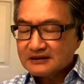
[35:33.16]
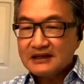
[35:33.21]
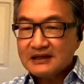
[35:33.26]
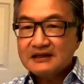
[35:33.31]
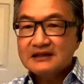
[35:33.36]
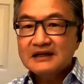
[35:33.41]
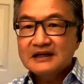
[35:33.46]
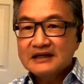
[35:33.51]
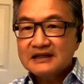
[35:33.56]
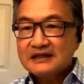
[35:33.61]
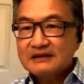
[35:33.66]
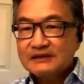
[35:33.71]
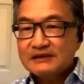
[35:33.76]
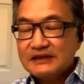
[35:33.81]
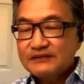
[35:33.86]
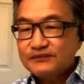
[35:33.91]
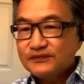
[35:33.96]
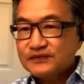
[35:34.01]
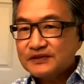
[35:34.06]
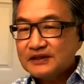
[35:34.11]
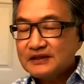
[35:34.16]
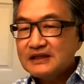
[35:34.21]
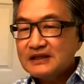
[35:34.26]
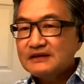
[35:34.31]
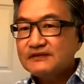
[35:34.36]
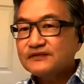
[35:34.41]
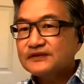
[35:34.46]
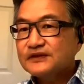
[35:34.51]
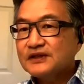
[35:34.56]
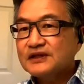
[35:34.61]

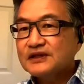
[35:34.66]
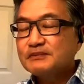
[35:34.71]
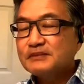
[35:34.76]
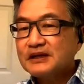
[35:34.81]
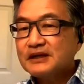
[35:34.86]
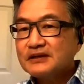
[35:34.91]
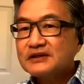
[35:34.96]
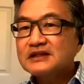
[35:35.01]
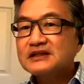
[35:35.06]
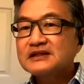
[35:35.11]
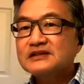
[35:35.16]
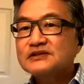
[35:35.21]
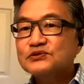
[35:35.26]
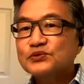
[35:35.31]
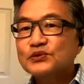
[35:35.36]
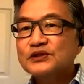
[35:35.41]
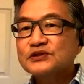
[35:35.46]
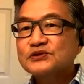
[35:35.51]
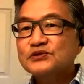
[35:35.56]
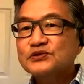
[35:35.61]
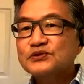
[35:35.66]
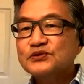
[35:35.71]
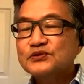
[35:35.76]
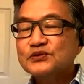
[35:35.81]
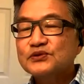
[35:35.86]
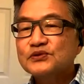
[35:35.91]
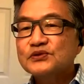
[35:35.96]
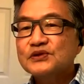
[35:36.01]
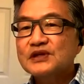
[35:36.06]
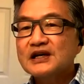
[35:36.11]
if the Americans were to
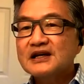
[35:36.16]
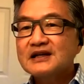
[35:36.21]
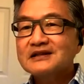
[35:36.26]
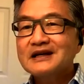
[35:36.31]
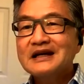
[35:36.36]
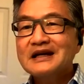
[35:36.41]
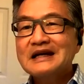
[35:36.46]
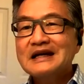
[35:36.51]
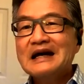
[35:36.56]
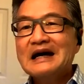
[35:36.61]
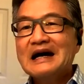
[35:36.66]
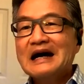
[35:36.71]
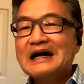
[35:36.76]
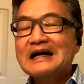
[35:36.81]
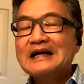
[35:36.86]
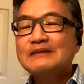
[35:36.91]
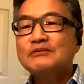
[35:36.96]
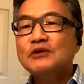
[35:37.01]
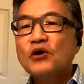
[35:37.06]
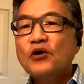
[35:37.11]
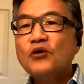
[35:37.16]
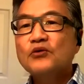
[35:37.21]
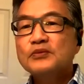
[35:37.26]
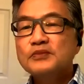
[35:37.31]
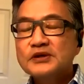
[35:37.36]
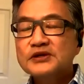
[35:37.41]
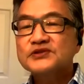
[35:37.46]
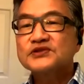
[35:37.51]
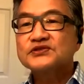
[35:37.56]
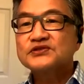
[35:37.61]
do that, I am
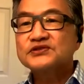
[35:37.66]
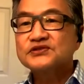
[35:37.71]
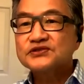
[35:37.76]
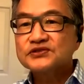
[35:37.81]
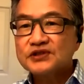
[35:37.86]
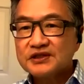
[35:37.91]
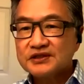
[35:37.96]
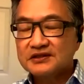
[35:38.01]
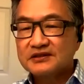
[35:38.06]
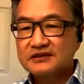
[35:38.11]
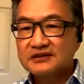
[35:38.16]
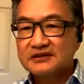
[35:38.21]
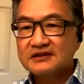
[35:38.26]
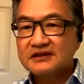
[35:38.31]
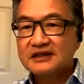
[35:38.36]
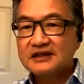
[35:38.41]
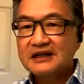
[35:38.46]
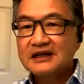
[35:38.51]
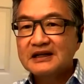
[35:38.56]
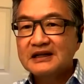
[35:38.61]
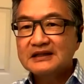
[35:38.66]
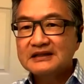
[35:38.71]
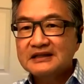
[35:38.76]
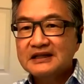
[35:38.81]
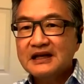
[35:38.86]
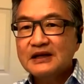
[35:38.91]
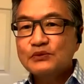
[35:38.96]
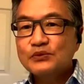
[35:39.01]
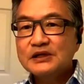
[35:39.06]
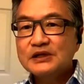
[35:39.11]
almost certain
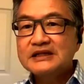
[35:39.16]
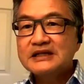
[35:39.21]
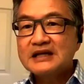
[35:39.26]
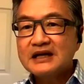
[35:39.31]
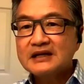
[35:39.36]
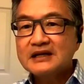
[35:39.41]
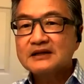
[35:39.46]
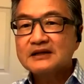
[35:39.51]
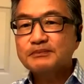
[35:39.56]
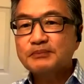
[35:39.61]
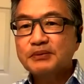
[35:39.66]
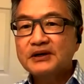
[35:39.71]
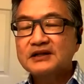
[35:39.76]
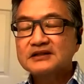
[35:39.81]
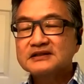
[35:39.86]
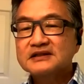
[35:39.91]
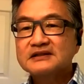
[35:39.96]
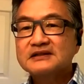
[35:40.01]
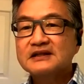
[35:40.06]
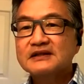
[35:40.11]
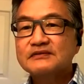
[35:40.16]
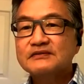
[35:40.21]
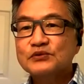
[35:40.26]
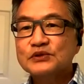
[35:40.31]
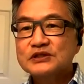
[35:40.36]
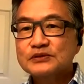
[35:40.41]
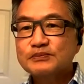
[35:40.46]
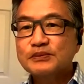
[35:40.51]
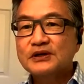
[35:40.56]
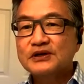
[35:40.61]
they will get a positive
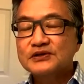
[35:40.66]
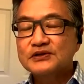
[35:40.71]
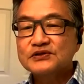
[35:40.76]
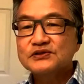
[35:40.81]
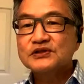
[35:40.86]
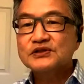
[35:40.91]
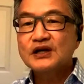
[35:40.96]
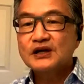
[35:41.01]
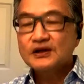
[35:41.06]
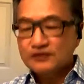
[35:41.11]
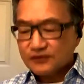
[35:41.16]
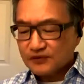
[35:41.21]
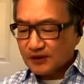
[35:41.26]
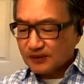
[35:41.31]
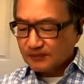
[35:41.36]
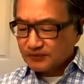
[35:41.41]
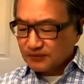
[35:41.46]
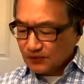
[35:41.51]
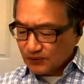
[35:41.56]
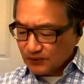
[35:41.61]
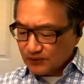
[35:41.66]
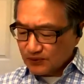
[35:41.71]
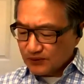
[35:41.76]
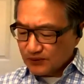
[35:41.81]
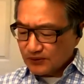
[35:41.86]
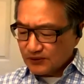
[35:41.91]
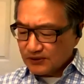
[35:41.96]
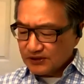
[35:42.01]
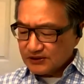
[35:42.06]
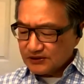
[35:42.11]
response from North
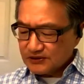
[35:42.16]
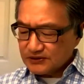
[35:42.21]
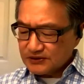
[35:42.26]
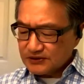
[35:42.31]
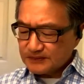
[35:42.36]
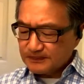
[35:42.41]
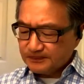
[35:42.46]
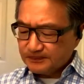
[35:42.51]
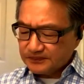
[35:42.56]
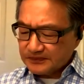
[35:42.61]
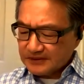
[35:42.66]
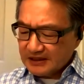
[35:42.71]
Koreans.